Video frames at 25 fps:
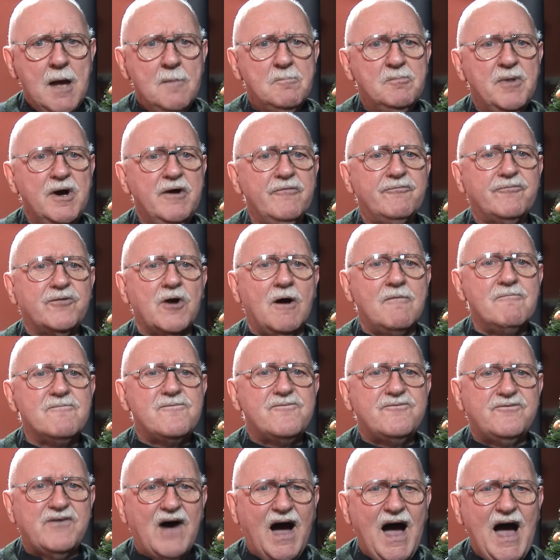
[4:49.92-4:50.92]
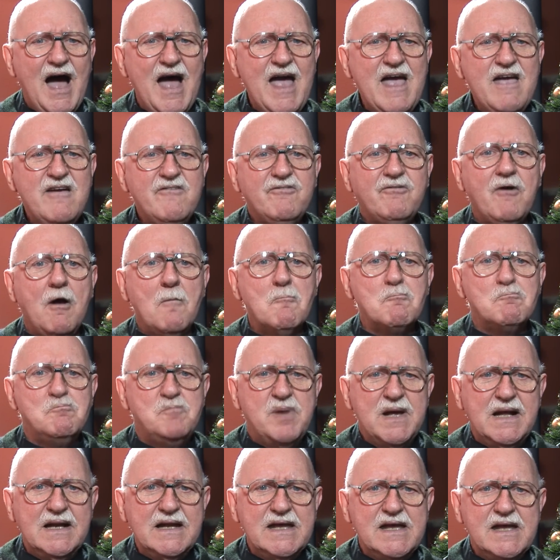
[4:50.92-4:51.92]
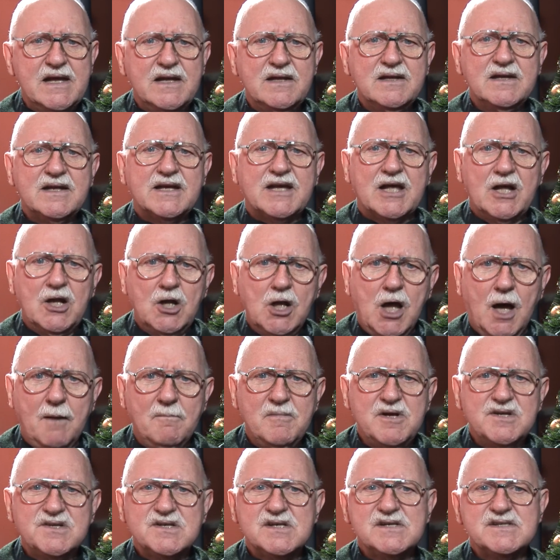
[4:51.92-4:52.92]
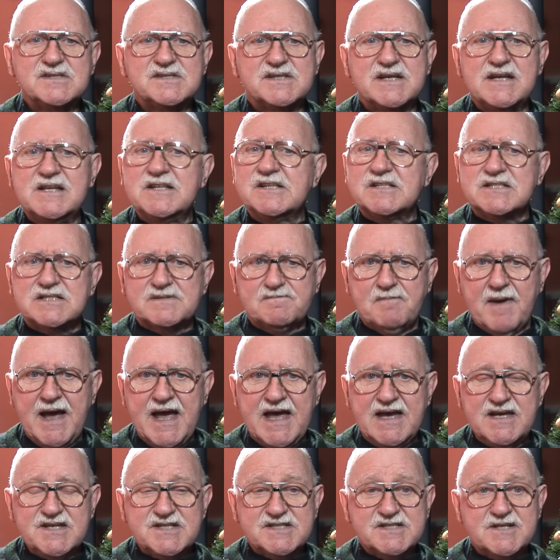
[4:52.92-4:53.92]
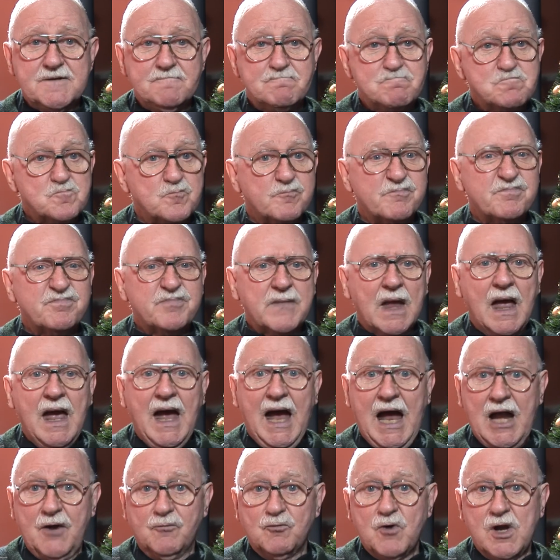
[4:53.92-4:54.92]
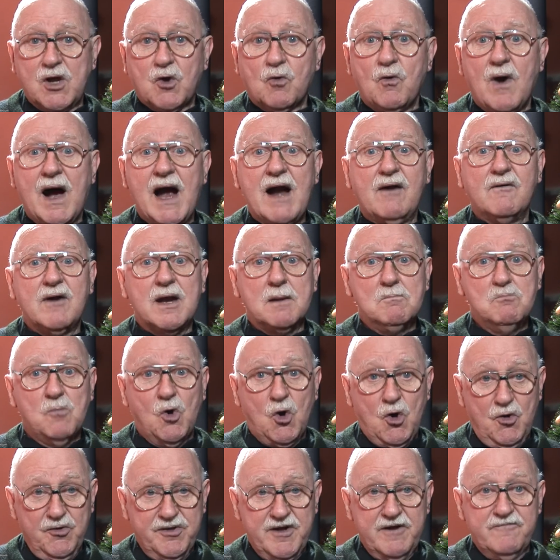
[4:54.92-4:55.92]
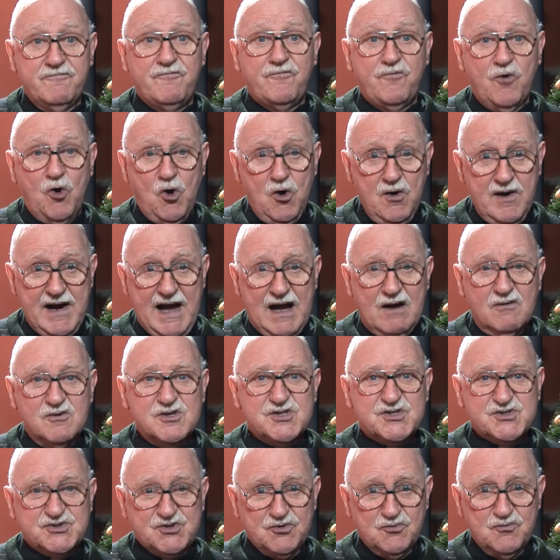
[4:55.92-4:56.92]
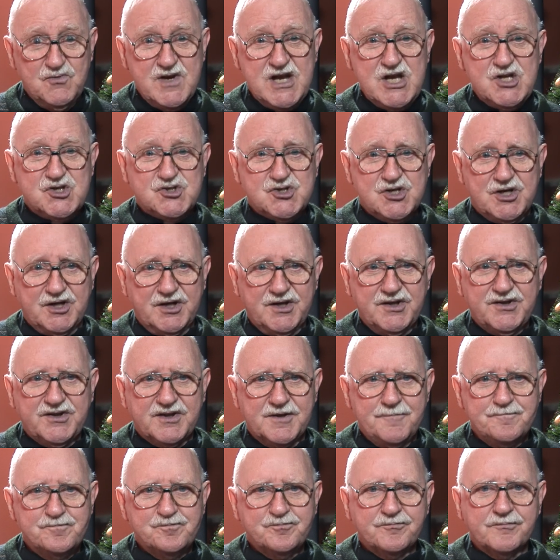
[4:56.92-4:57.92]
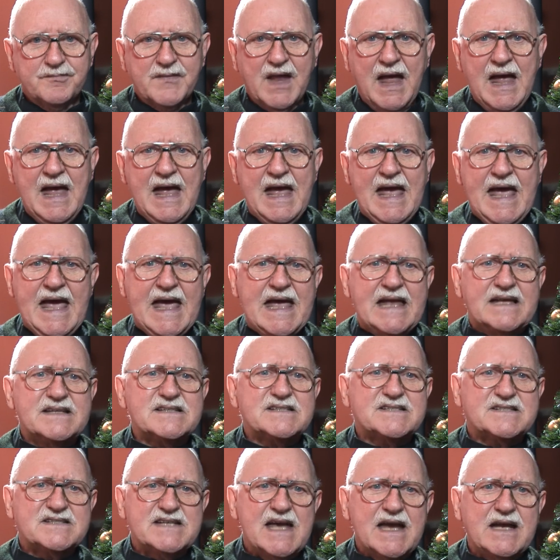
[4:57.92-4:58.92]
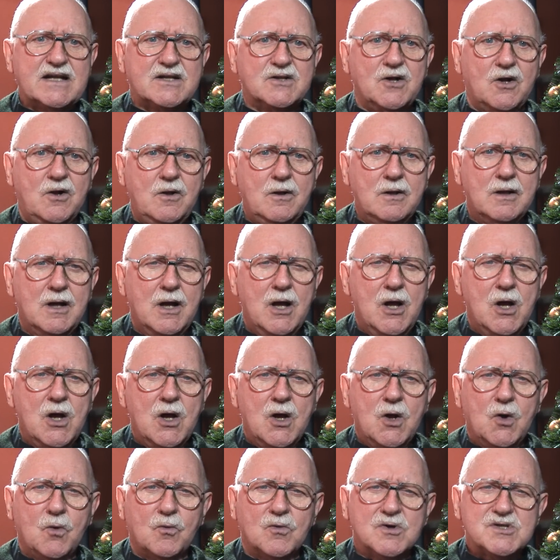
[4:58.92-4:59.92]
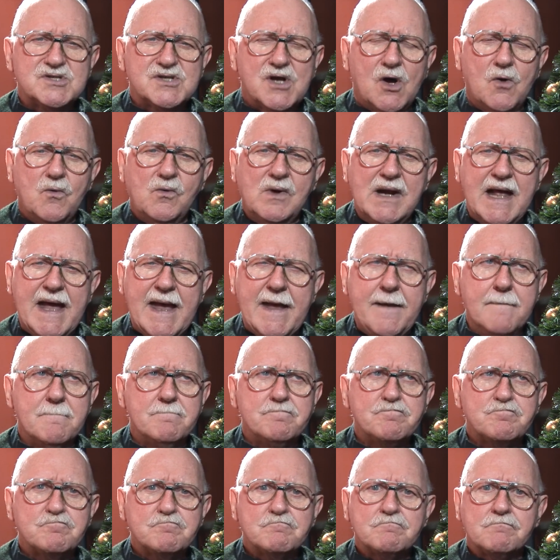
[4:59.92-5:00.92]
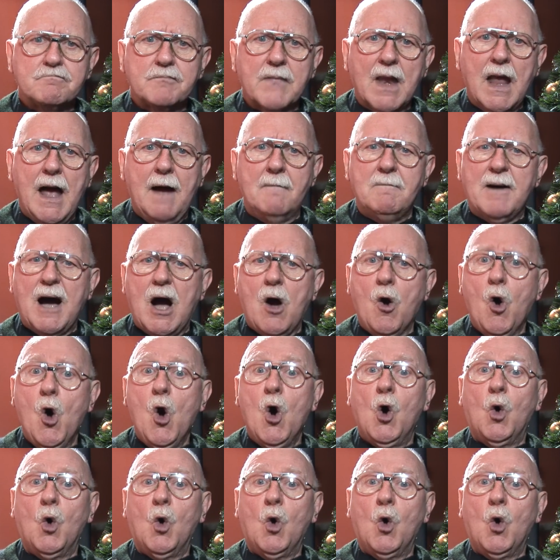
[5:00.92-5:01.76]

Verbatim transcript: but from 5 billion kilometers in space and requiring more than four hours to reach Earth, its signal was only about